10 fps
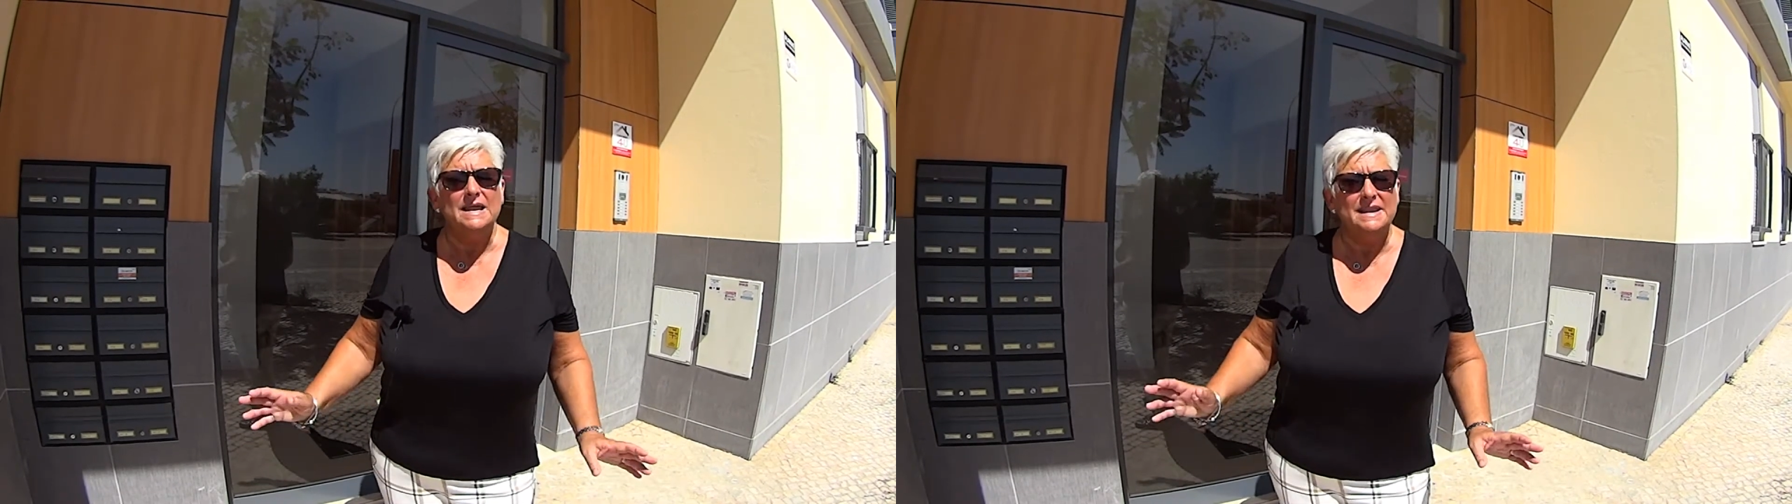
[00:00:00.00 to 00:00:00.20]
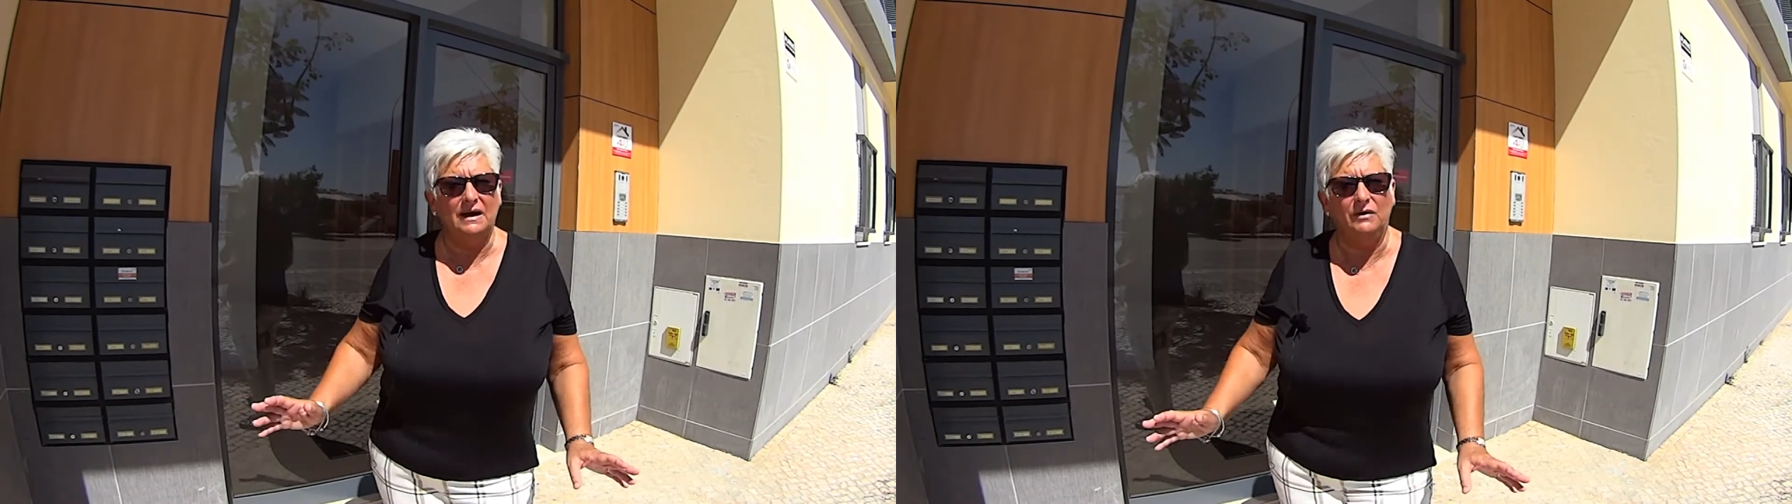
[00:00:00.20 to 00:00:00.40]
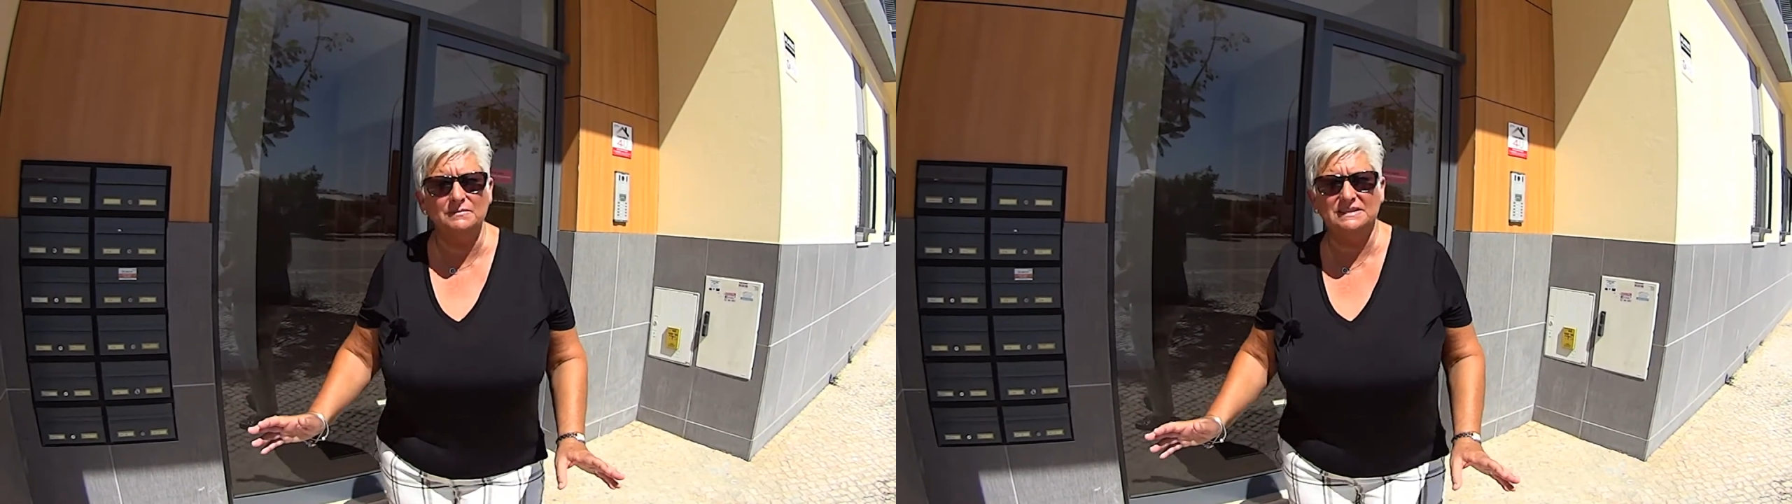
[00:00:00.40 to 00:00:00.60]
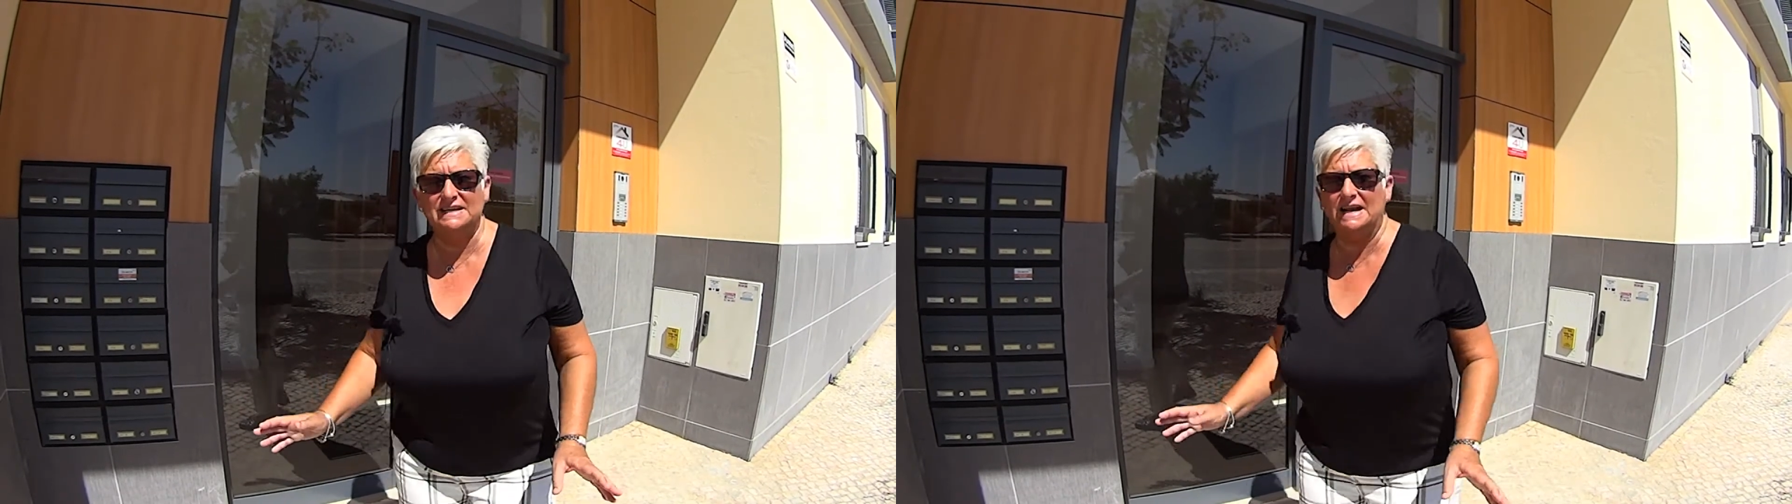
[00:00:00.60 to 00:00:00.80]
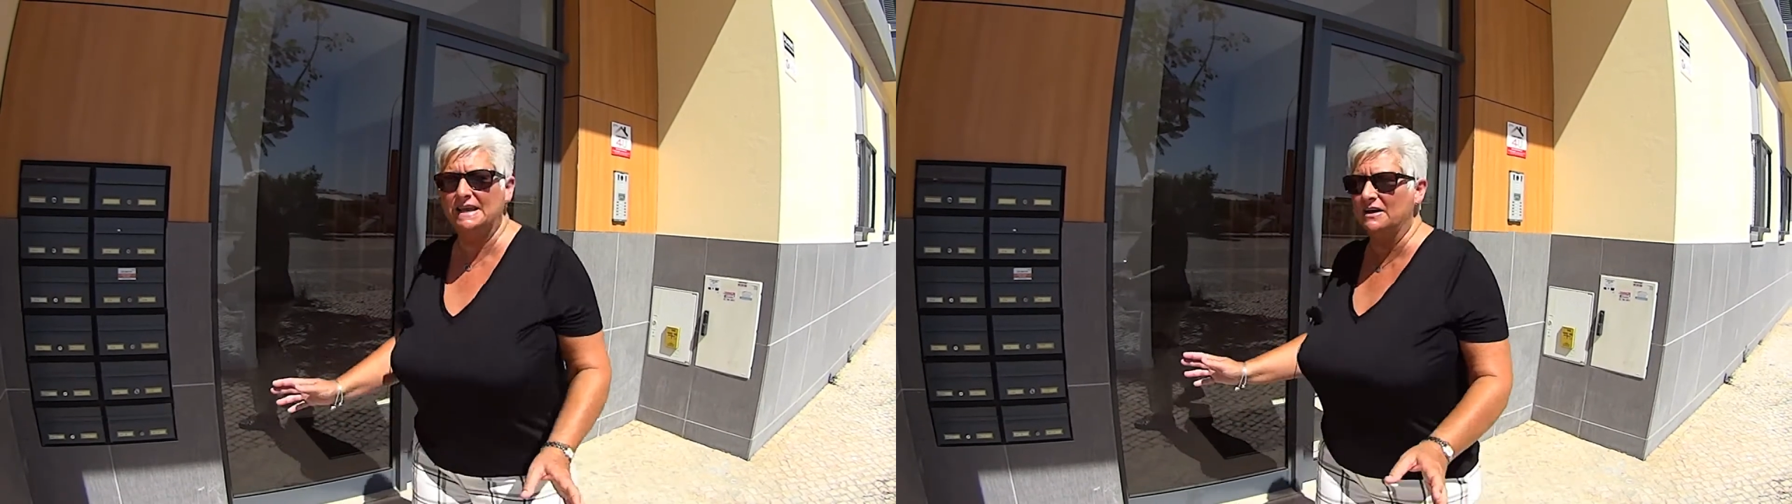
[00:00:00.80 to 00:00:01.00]
Now I'm
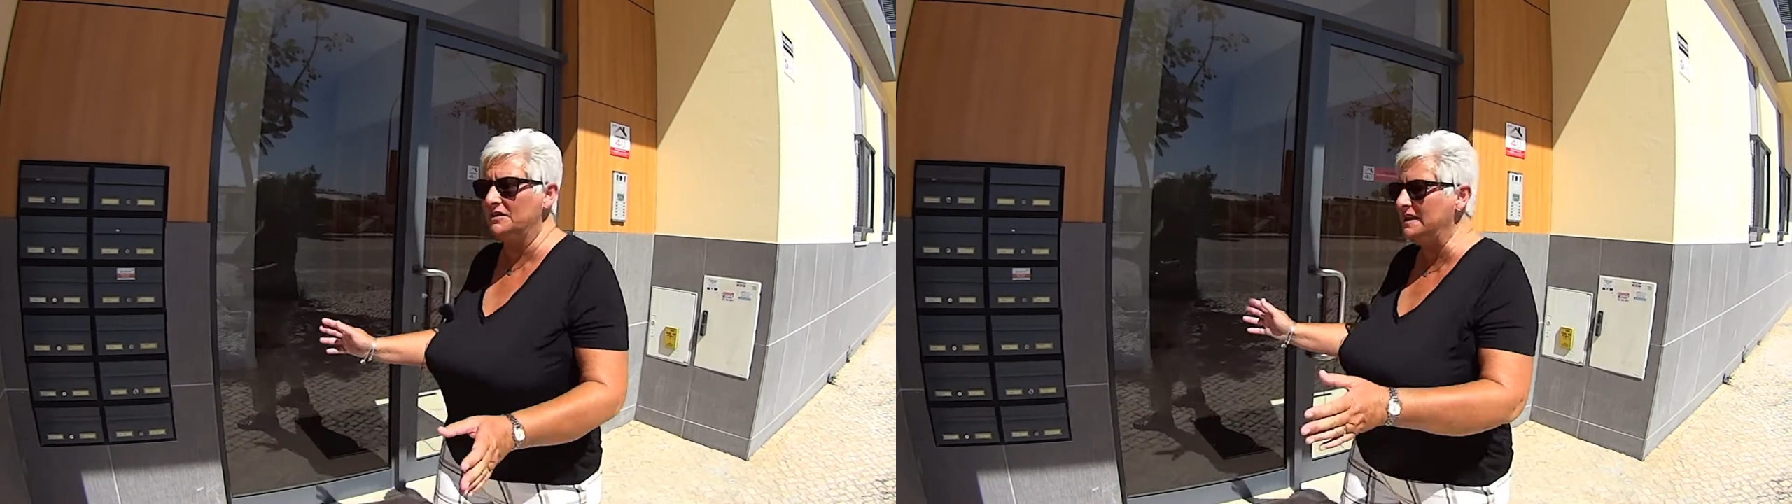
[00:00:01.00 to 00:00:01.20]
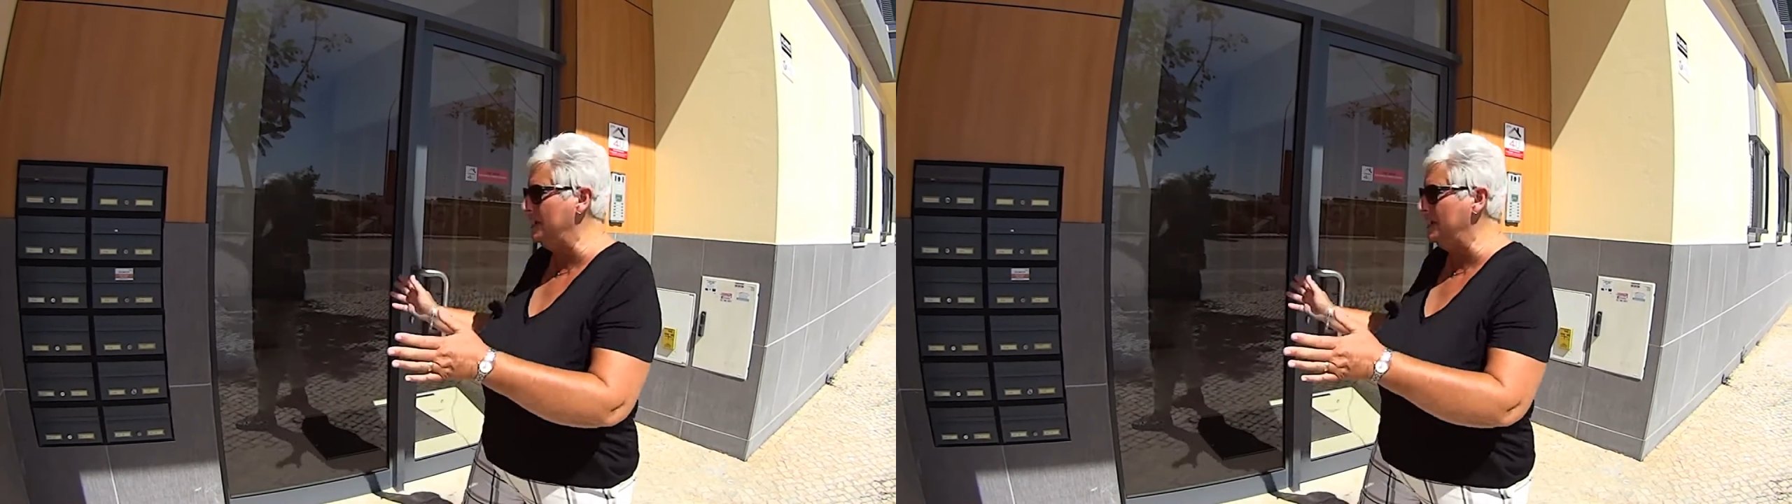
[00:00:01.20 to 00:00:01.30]
standing at the